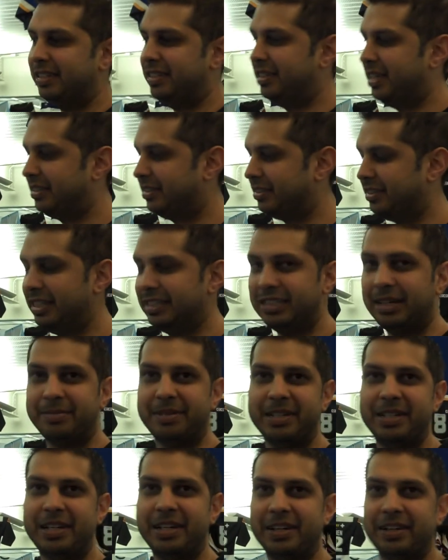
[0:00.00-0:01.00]
You guys will see
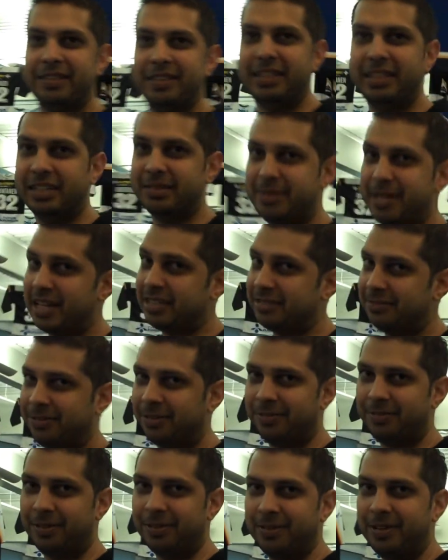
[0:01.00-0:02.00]
something here that you guys have been asking
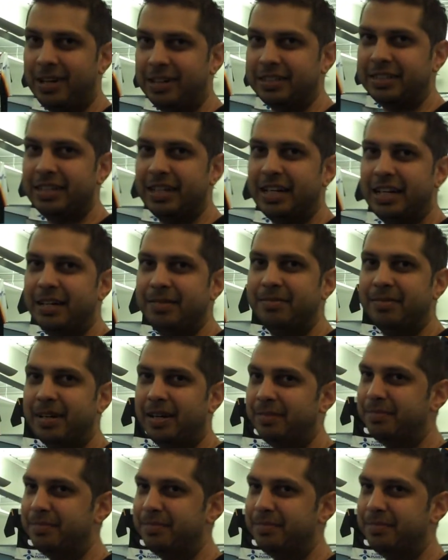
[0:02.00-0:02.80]
for a long time.